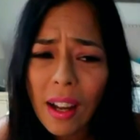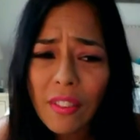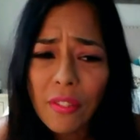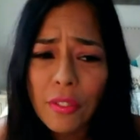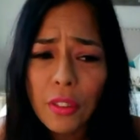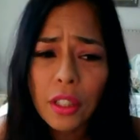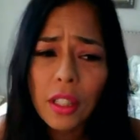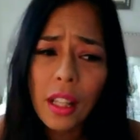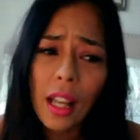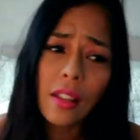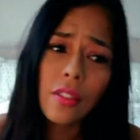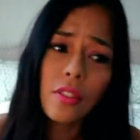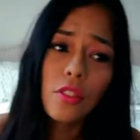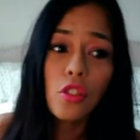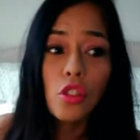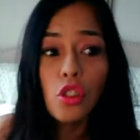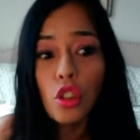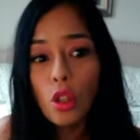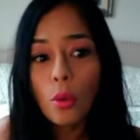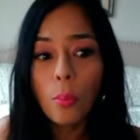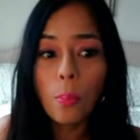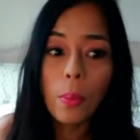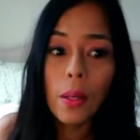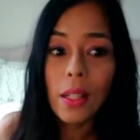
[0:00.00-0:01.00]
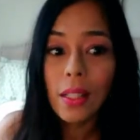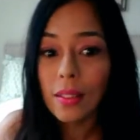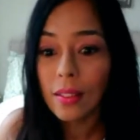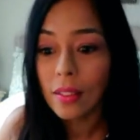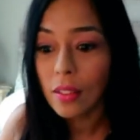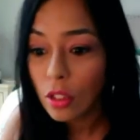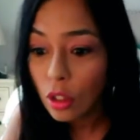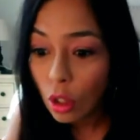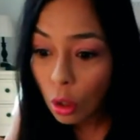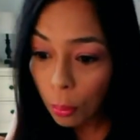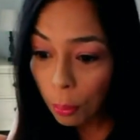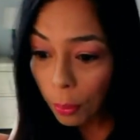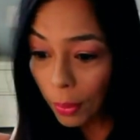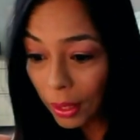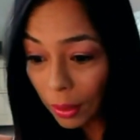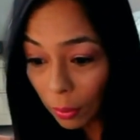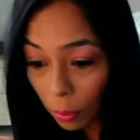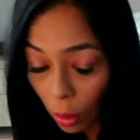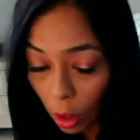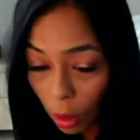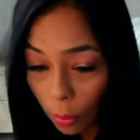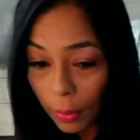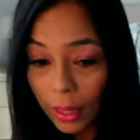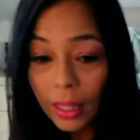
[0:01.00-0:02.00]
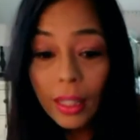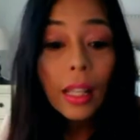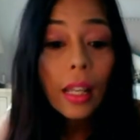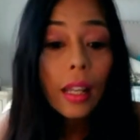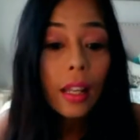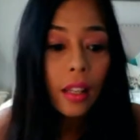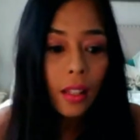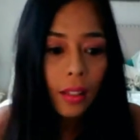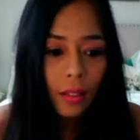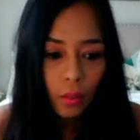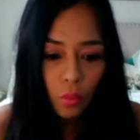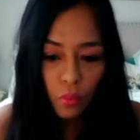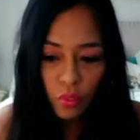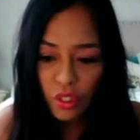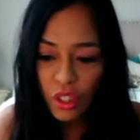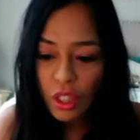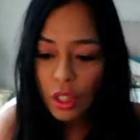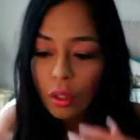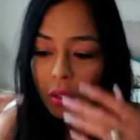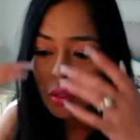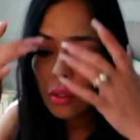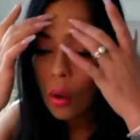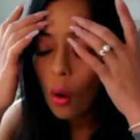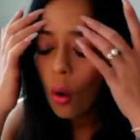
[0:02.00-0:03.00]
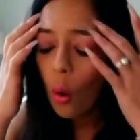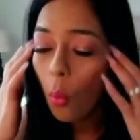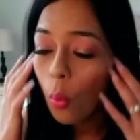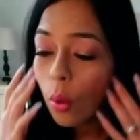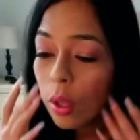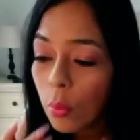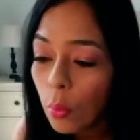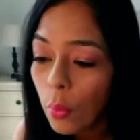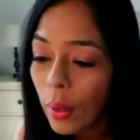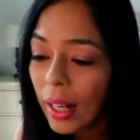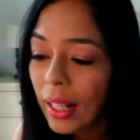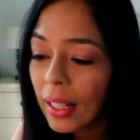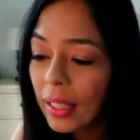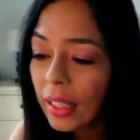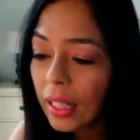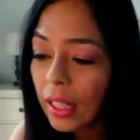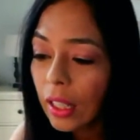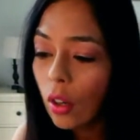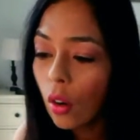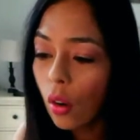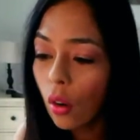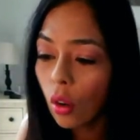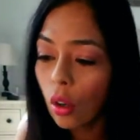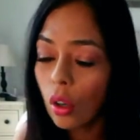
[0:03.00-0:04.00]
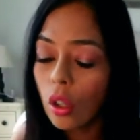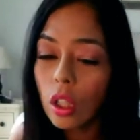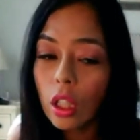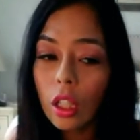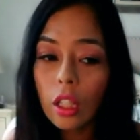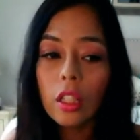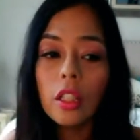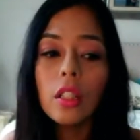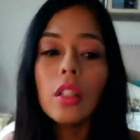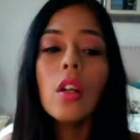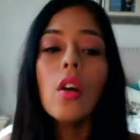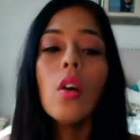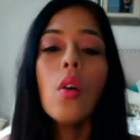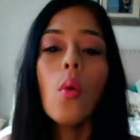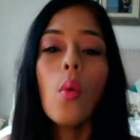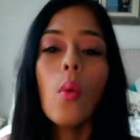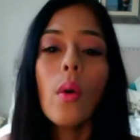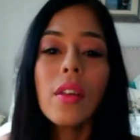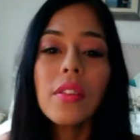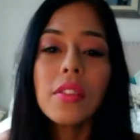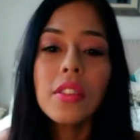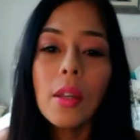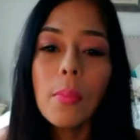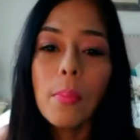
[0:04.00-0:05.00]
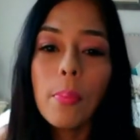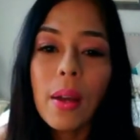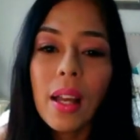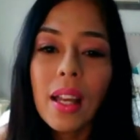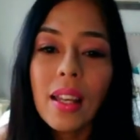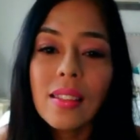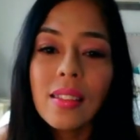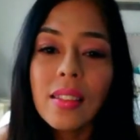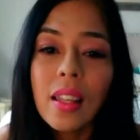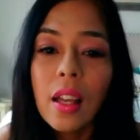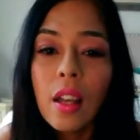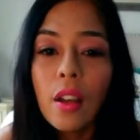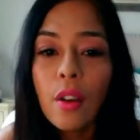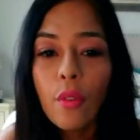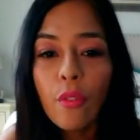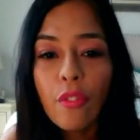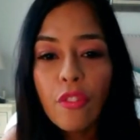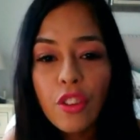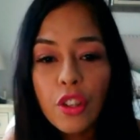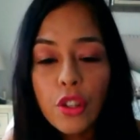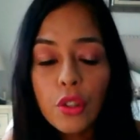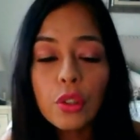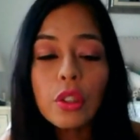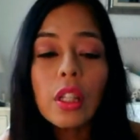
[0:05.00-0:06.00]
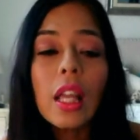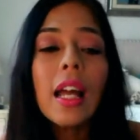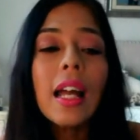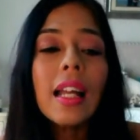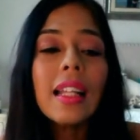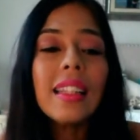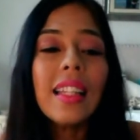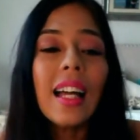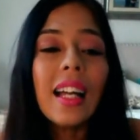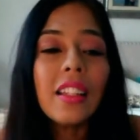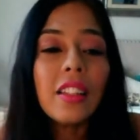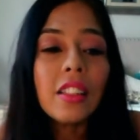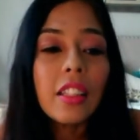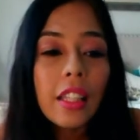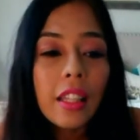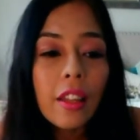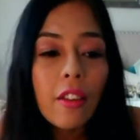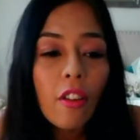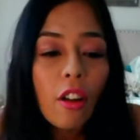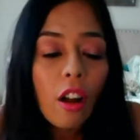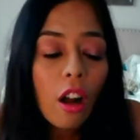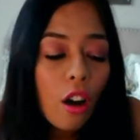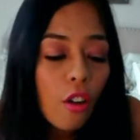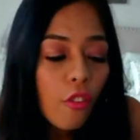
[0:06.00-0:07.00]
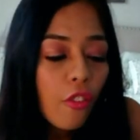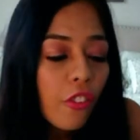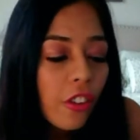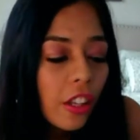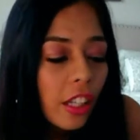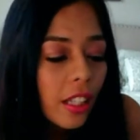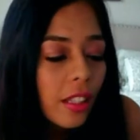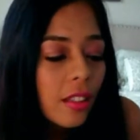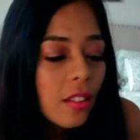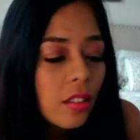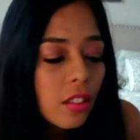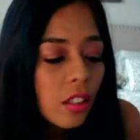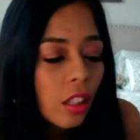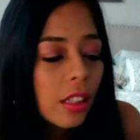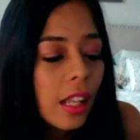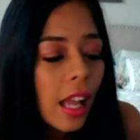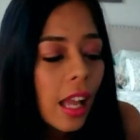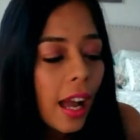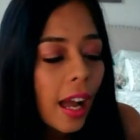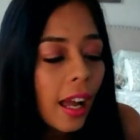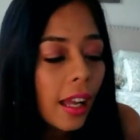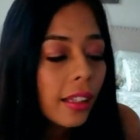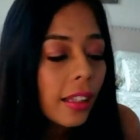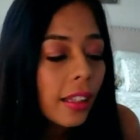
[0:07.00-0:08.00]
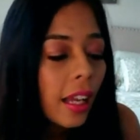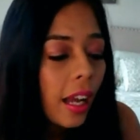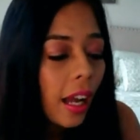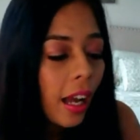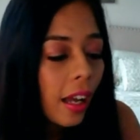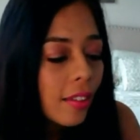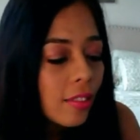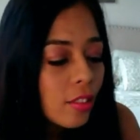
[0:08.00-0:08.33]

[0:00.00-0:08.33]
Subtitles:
for that stupid moment. His feud with Randy Orton was the best feud that Kofi Kingston had as